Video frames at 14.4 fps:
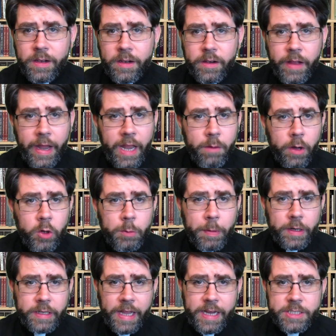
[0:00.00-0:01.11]
Anyone who
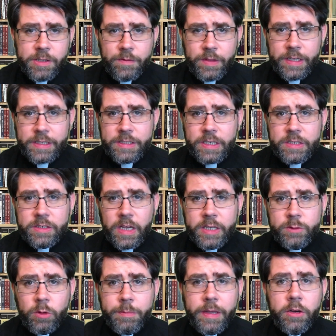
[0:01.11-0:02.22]
partakes of these, he says,
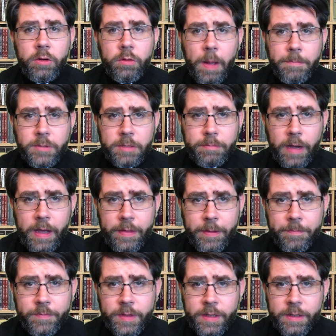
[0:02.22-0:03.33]
will be corrupted by
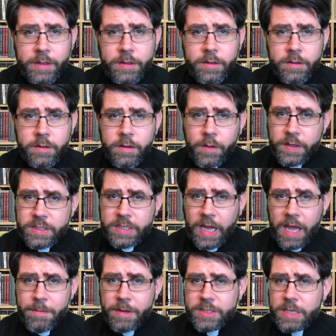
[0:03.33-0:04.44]
them. Now, this
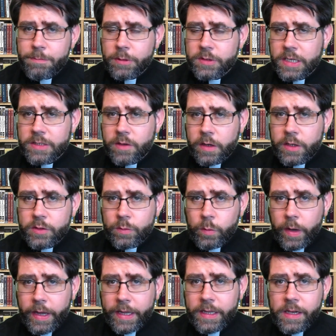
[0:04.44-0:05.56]
time, as he proceeds on his
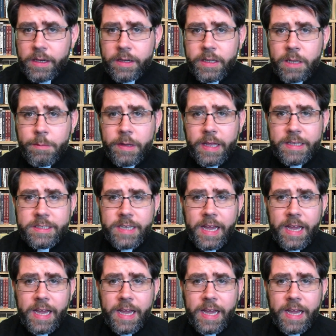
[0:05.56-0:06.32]
way, he begins to